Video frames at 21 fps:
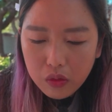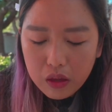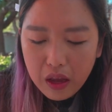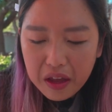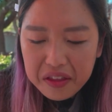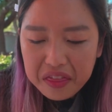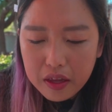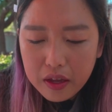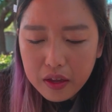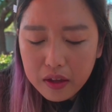
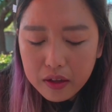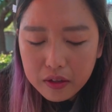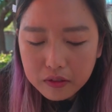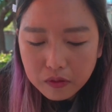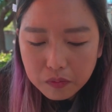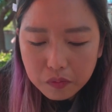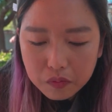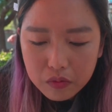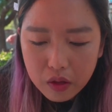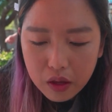I think
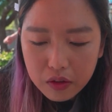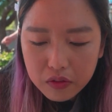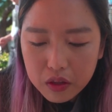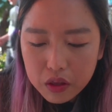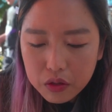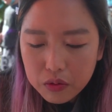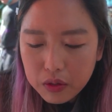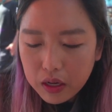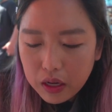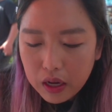of the
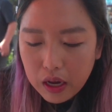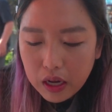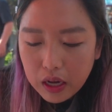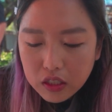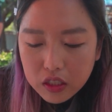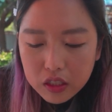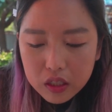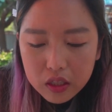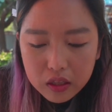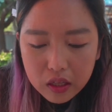three, I
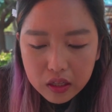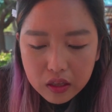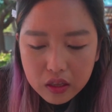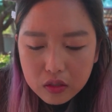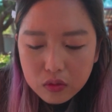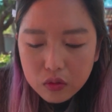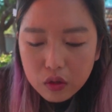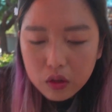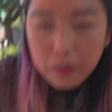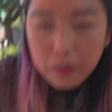actually like this one